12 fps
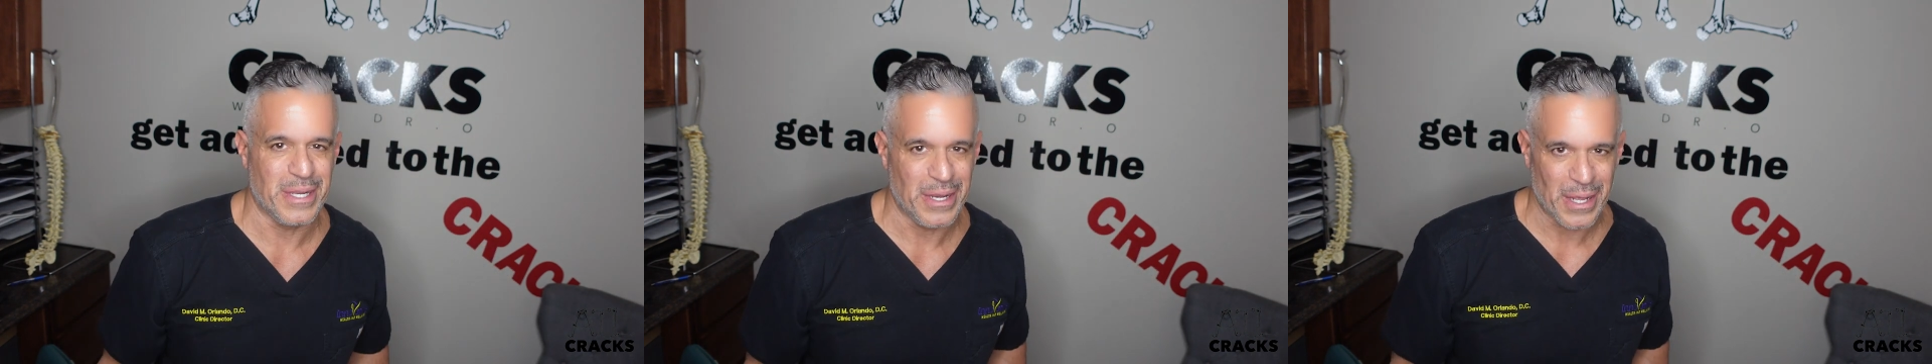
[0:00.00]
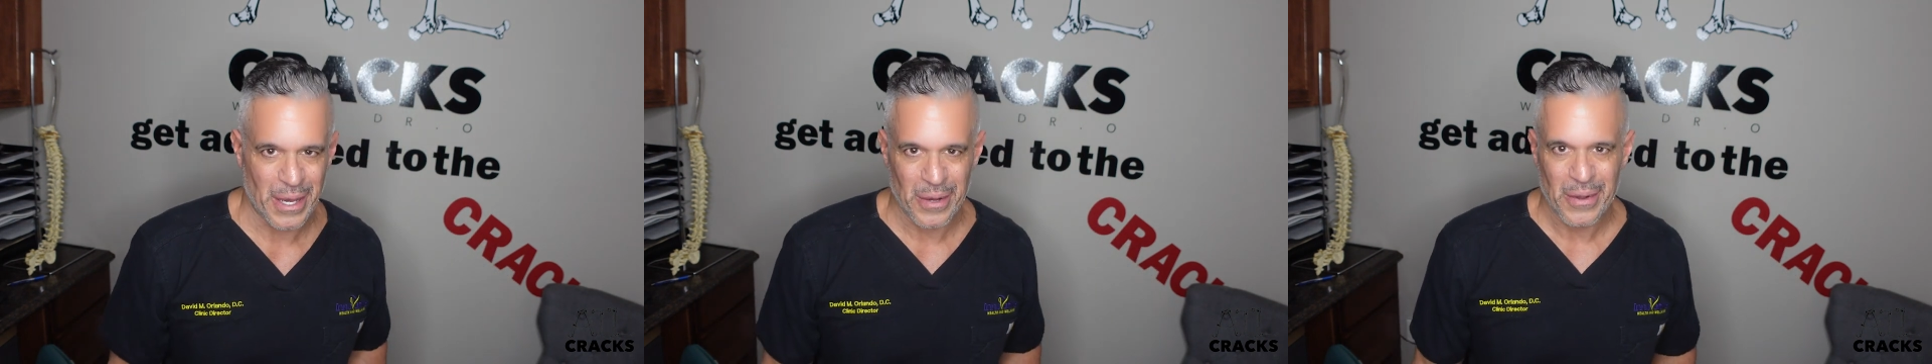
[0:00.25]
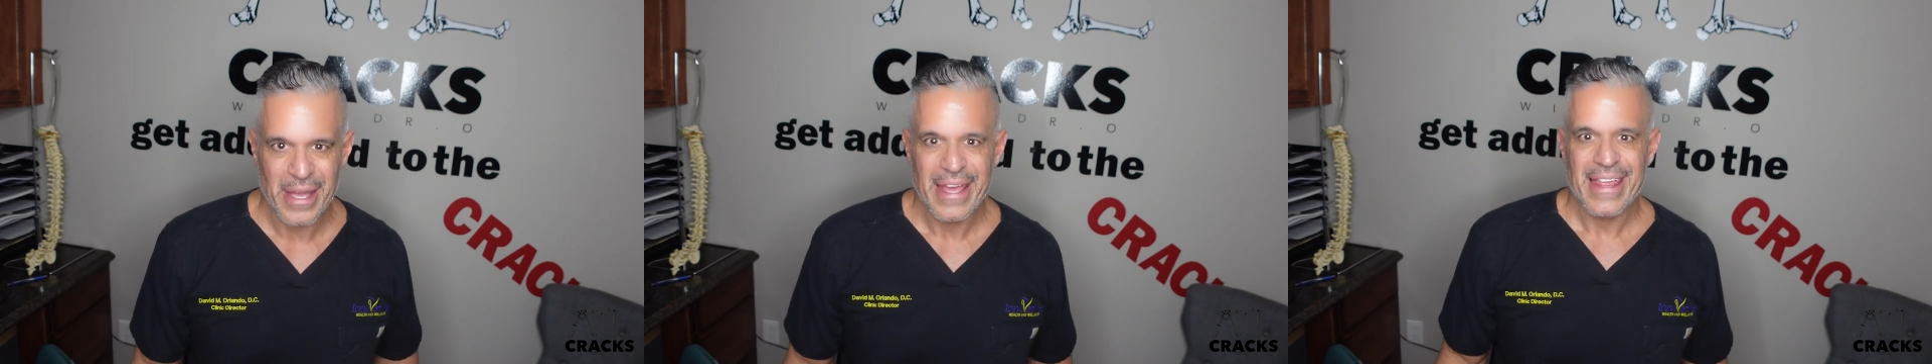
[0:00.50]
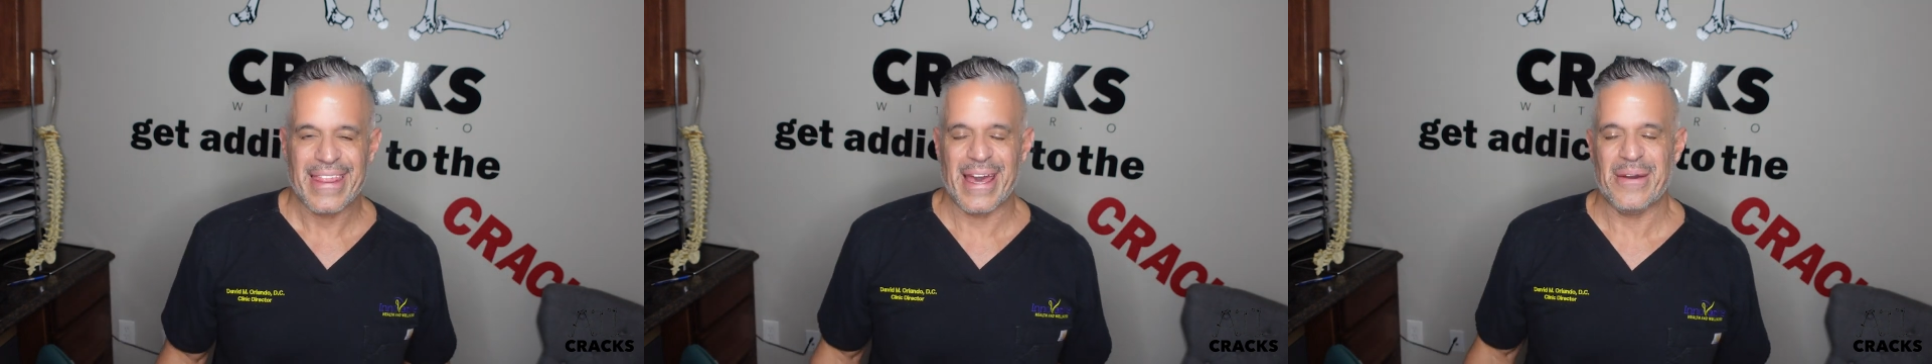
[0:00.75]
to know
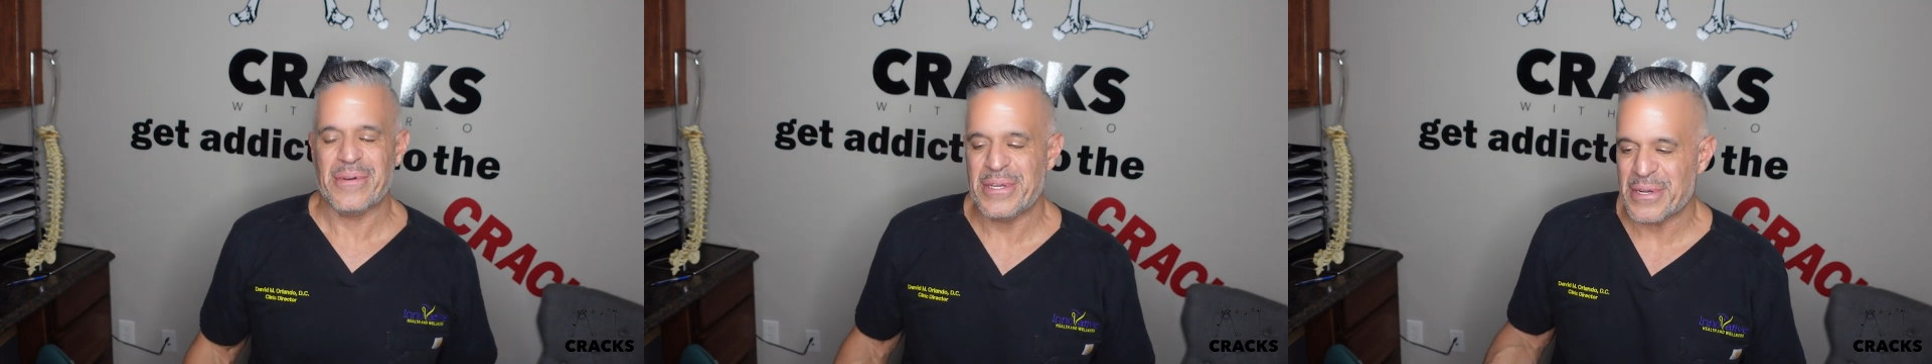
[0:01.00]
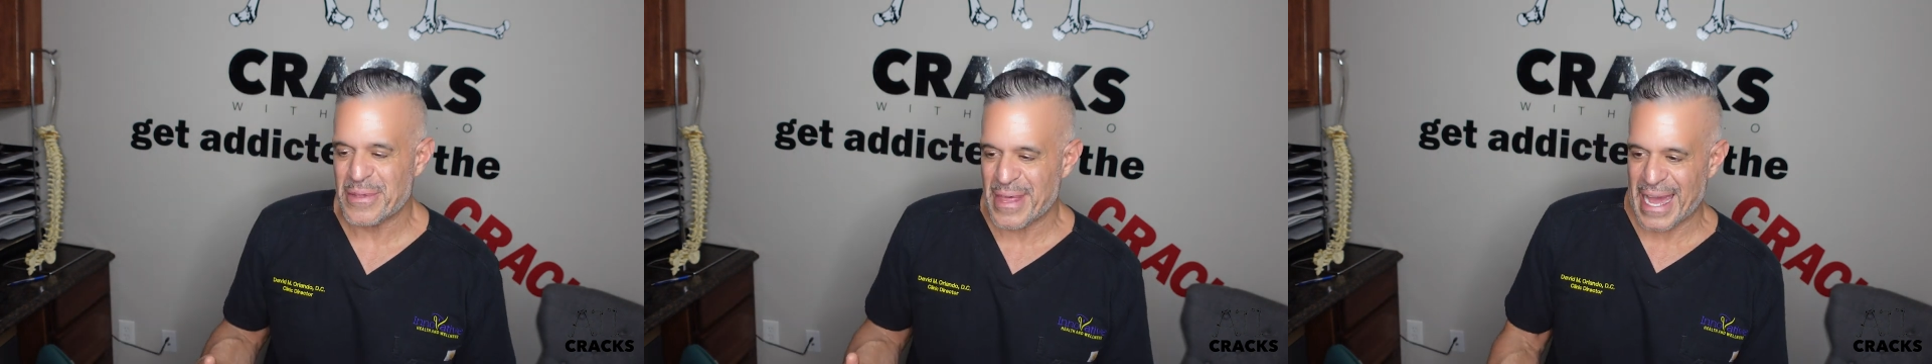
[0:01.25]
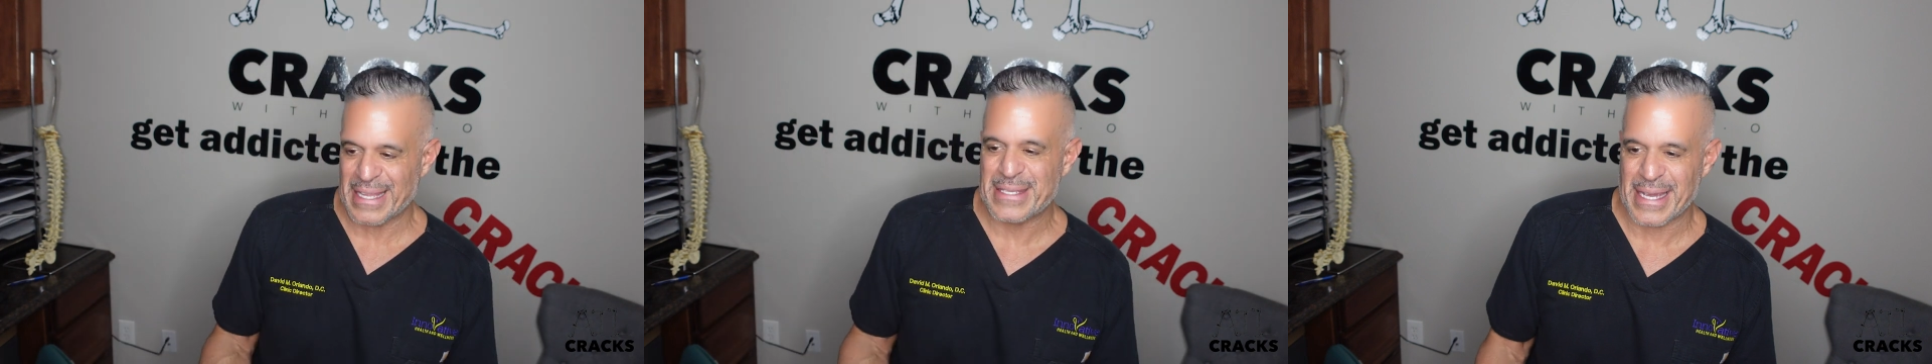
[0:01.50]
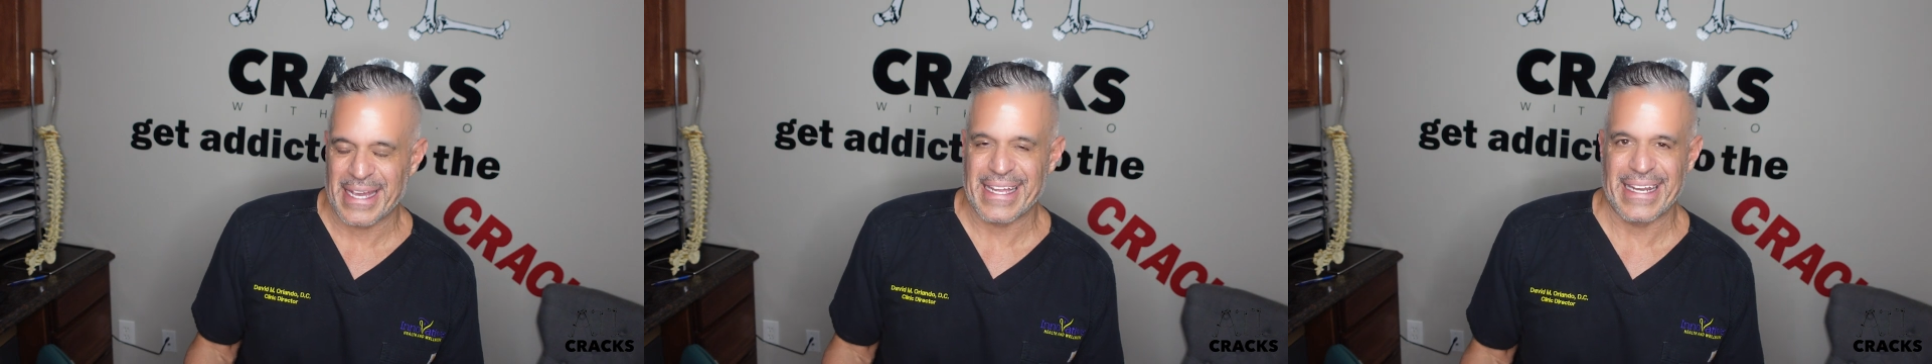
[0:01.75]
that when you're that
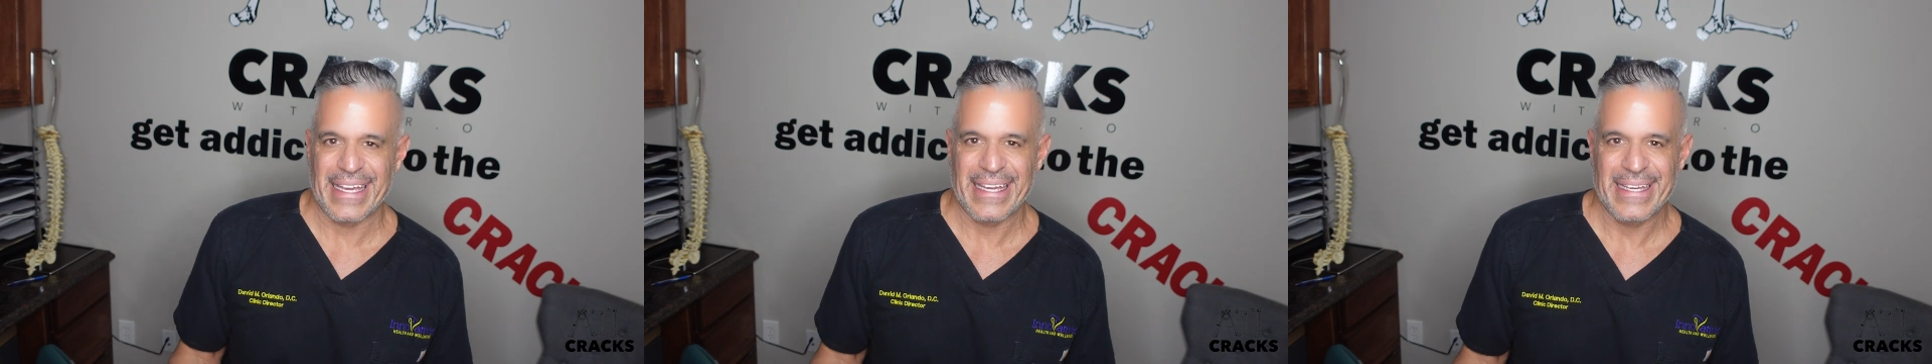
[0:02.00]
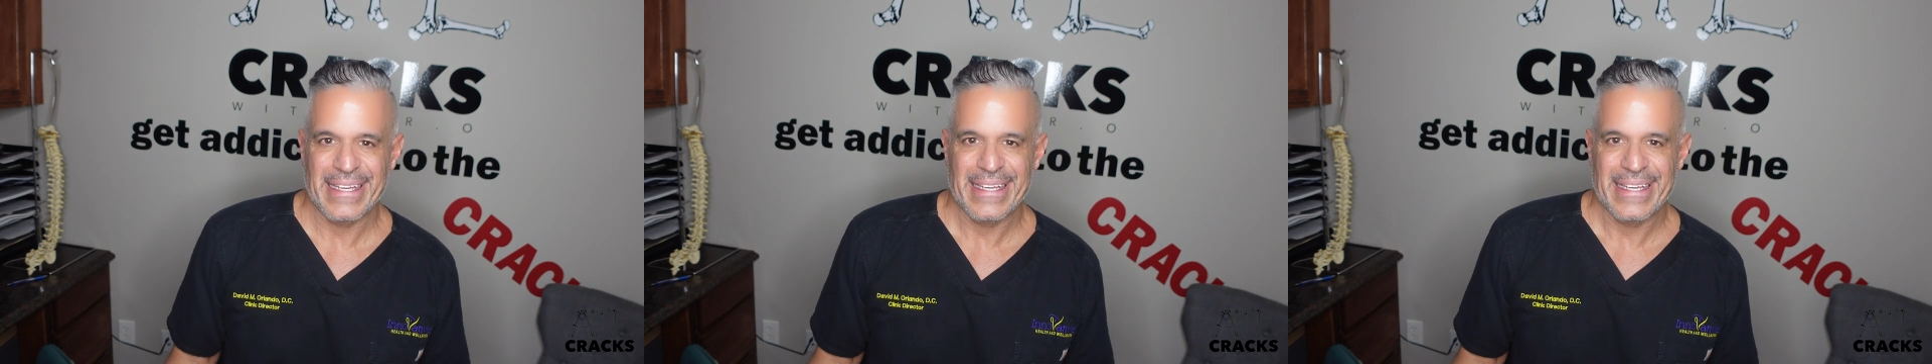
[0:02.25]
tiny,